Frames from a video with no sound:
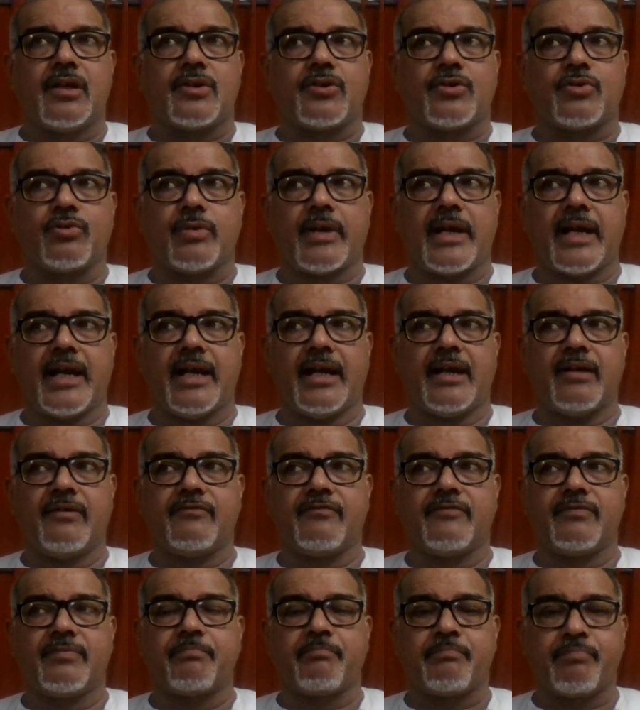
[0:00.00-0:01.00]
to
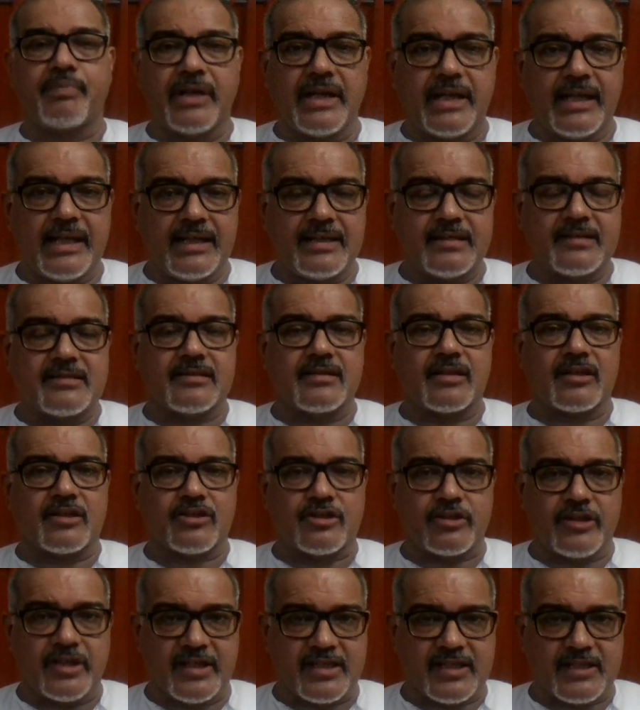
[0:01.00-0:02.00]
have praised
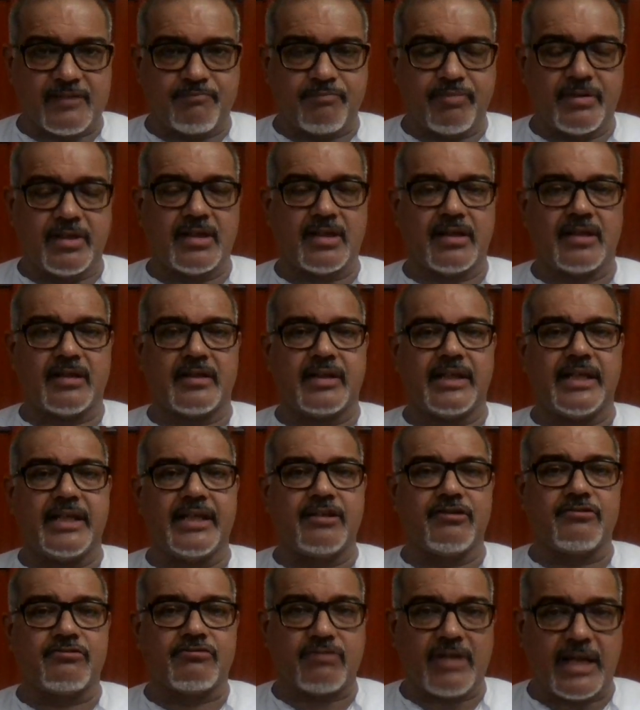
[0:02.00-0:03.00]
Shakespeare
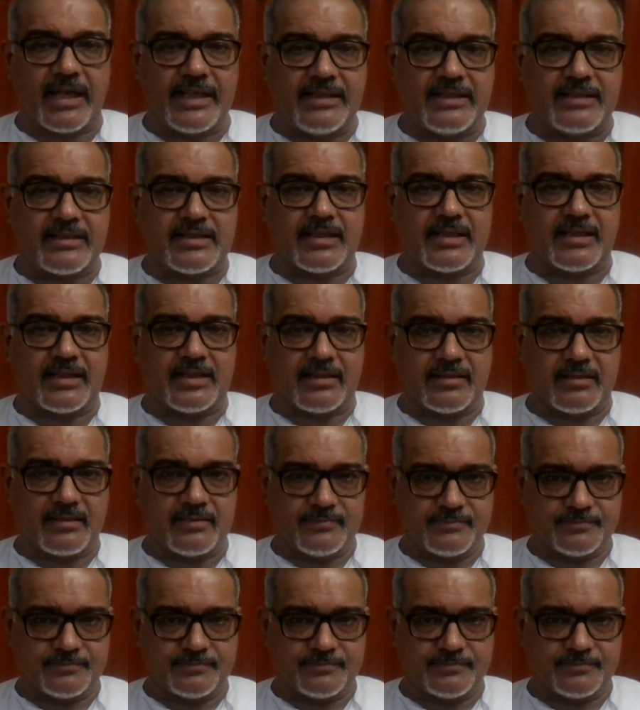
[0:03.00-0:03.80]
in writing.